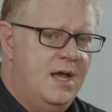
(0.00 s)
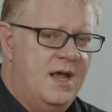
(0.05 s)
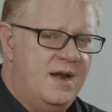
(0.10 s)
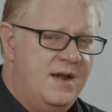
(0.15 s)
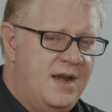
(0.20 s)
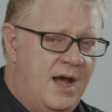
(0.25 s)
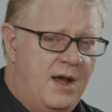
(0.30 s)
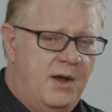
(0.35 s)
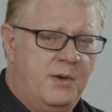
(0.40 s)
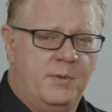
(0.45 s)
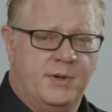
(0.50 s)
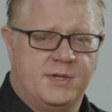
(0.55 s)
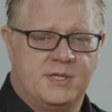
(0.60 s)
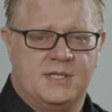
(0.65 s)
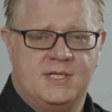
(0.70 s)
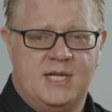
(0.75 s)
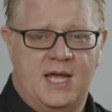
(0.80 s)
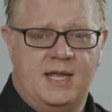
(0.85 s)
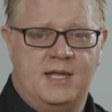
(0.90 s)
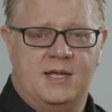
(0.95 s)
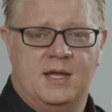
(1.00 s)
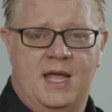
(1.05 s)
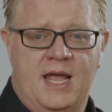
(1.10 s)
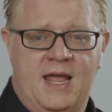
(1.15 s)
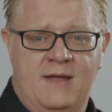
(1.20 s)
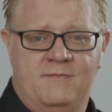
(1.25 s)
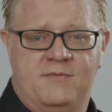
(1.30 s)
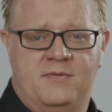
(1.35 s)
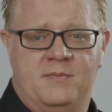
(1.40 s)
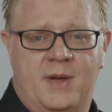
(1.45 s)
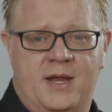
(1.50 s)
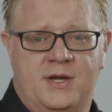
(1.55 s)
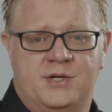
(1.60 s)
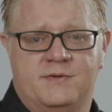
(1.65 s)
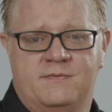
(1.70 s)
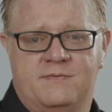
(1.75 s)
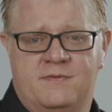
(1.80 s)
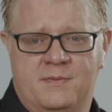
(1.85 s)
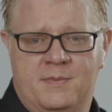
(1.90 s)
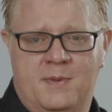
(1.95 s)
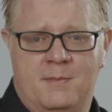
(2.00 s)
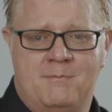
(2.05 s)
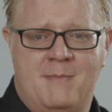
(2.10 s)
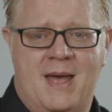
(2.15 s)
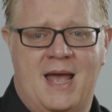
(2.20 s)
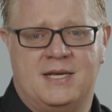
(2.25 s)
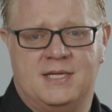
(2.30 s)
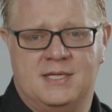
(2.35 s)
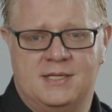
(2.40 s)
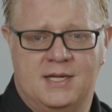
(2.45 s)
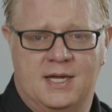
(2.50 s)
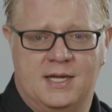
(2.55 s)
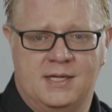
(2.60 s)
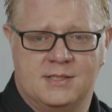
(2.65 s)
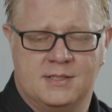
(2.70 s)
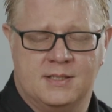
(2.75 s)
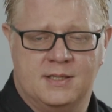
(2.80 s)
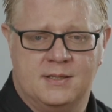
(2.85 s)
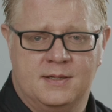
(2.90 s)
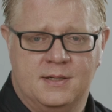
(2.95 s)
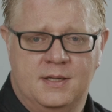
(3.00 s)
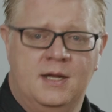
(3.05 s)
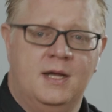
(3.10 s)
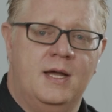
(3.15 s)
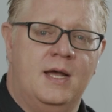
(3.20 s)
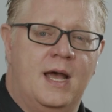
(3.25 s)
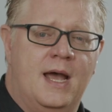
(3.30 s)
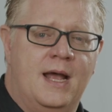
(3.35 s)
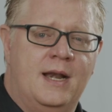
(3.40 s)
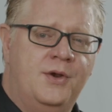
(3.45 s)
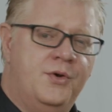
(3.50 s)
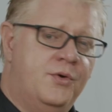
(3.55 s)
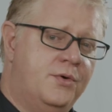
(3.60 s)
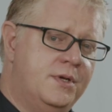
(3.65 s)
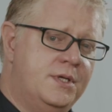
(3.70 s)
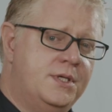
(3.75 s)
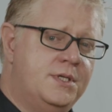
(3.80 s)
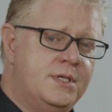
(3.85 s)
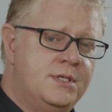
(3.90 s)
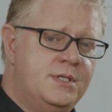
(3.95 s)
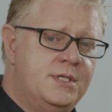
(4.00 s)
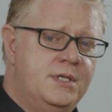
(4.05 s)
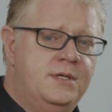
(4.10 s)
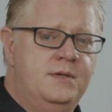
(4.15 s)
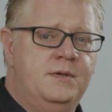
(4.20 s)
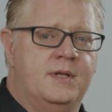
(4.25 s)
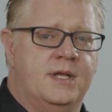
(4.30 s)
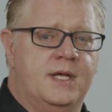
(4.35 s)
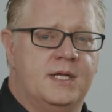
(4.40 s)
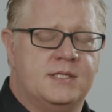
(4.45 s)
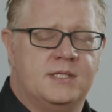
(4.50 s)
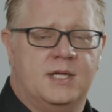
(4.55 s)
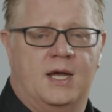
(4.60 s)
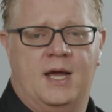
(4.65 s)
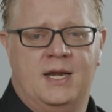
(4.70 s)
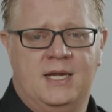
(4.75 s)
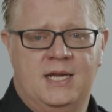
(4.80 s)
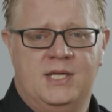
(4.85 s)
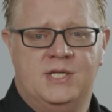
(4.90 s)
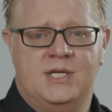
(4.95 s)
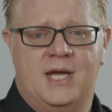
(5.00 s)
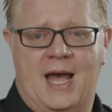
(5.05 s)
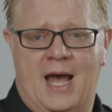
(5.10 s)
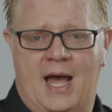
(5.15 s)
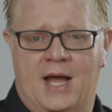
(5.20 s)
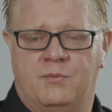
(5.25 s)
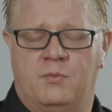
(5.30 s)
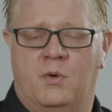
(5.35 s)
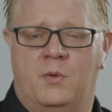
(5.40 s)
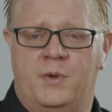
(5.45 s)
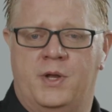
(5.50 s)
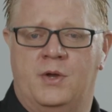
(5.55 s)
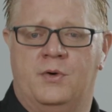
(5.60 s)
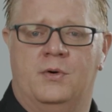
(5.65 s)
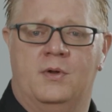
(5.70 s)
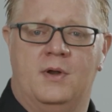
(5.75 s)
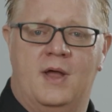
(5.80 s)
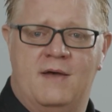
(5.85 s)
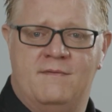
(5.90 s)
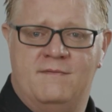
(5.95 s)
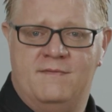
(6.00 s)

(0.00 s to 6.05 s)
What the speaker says: Now I want to take information from the metadata, and in order to do this, I need to add what we call a